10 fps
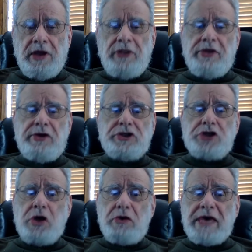There is
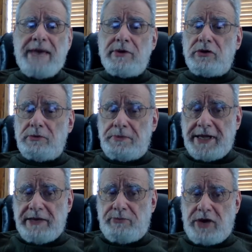no chemical
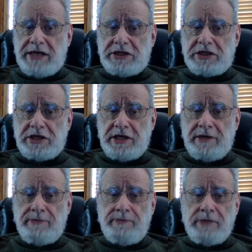plate processing.
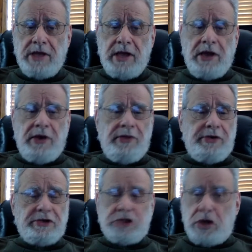
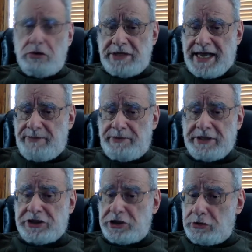There's no
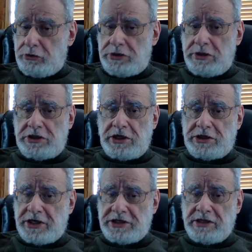dampening solution such
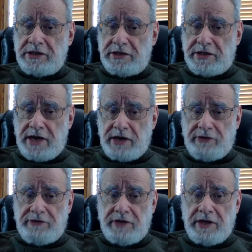as in
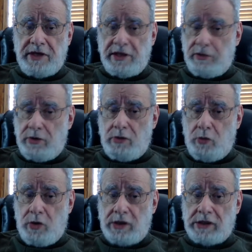lithography. They're all
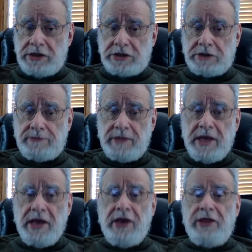waterless.
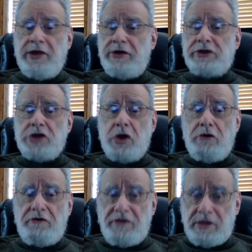There is no
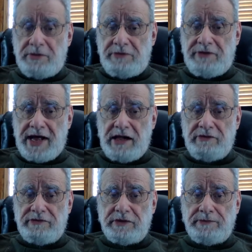film
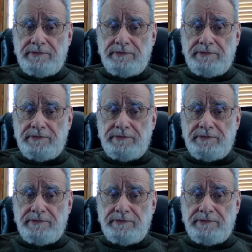involved.